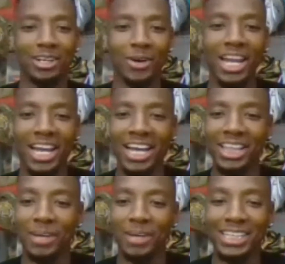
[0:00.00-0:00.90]
well, I
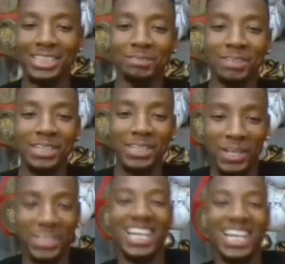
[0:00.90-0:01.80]
like the way this
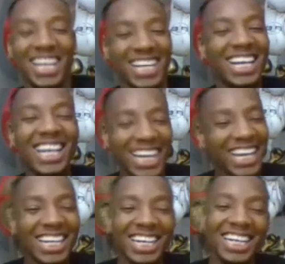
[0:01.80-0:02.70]
feels.
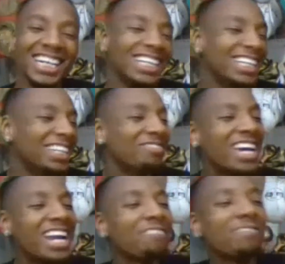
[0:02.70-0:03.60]

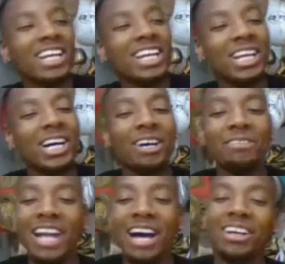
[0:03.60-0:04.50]
Man, I fell in
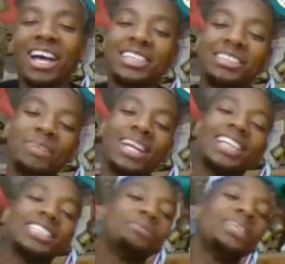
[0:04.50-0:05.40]
love, and
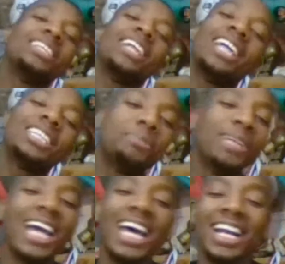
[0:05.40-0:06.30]
I just been
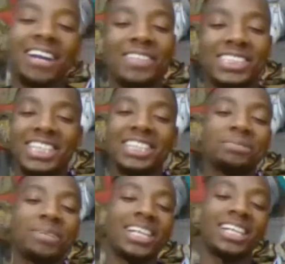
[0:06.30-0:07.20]
at it ever
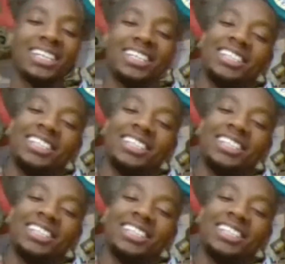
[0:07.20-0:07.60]
since, man.